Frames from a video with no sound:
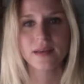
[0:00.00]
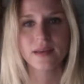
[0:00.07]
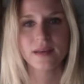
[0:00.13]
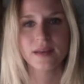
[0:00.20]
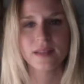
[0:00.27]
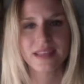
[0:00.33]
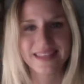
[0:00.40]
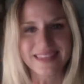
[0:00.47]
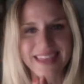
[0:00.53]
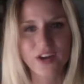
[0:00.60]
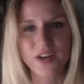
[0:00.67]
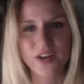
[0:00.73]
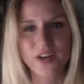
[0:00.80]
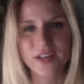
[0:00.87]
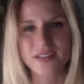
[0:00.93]
that there
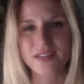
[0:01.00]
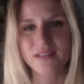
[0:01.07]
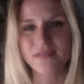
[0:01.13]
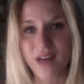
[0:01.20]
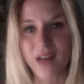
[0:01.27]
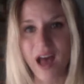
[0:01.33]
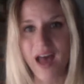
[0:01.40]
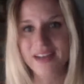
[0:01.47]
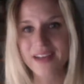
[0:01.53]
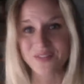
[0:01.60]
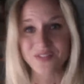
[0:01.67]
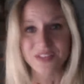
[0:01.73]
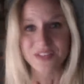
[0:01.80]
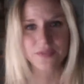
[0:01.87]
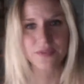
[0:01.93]
is a lot of
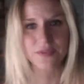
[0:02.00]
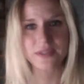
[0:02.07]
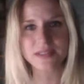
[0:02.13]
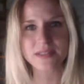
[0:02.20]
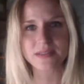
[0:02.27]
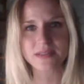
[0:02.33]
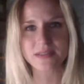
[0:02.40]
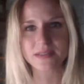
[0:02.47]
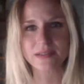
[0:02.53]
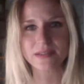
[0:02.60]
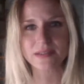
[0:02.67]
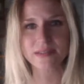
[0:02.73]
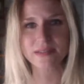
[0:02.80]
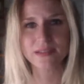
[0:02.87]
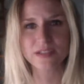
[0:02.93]
difference
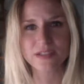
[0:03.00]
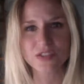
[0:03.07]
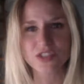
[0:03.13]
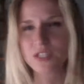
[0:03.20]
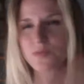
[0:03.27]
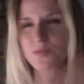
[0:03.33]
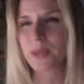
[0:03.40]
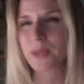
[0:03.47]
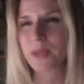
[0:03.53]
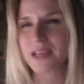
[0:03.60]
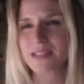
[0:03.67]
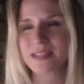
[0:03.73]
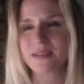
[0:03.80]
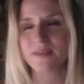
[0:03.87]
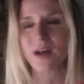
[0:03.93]
just because
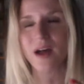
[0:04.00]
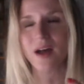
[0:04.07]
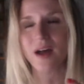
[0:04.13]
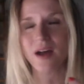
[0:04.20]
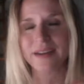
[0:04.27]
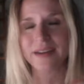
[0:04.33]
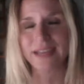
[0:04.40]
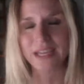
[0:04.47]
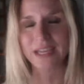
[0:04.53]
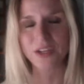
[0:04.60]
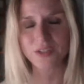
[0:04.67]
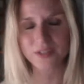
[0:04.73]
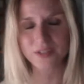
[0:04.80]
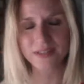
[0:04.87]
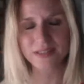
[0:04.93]
of our
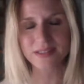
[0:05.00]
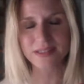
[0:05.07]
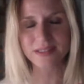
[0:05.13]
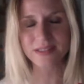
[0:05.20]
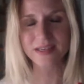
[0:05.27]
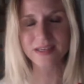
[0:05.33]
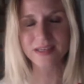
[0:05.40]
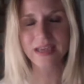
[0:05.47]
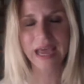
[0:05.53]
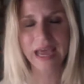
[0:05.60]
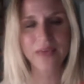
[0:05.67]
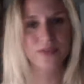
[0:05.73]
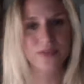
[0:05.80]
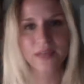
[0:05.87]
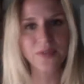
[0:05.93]
ignorance, and
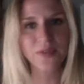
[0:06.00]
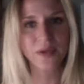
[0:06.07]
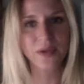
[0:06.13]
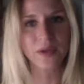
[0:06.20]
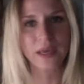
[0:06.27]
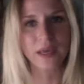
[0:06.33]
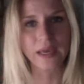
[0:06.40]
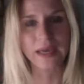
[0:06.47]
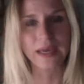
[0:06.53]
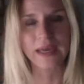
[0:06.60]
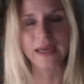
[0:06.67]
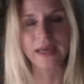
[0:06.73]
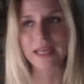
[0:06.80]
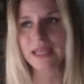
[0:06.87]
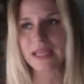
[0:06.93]
there's nothing,
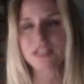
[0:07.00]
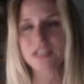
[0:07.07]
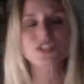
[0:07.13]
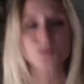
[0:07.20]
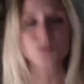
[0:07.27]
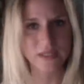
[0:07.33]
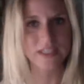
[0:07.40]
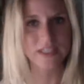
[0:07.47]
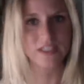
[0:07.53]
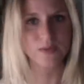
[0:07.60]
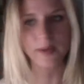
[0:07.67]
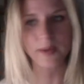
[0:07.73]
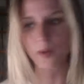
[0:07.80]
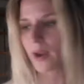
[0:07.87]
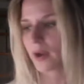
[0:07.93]
it's just we need to be
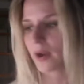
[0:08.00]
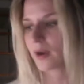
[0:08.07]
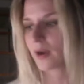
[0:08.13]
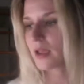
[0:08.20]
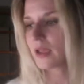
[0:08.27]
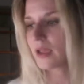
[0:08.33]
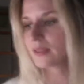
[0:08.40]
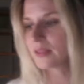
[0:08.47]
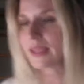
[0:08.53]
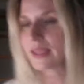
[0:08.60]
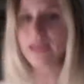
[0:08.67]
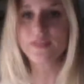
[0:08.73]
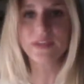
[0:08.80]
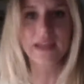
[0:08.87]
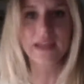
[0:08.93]
aware. Like,
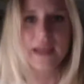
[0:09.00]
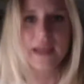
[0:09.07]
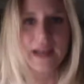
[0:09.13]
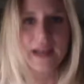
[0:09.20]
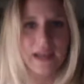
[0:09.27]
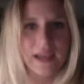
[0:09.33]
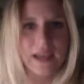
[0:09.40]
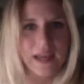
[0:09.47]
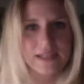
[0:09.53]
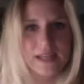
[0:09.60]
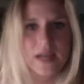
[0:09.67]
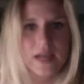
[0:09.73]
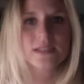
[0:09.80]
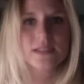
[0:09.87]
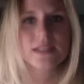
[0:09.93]
Anthony, can I
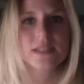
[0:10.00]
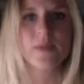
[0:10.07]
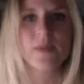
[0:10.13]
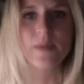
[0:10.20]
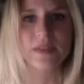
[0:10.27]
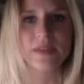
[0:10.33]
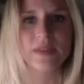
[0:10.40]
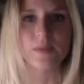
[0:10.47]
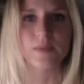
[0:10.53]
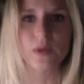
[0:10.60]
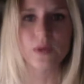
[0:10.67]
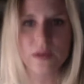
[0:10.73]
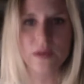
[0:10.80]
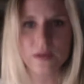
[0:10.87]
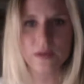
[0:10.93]
talk to them about the
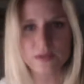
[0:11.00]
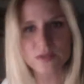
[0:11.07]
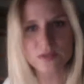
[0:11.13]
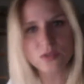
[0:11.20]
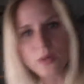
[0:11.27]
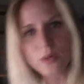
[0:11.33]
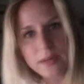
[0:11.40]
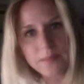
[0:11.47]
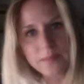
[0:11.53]
milk story?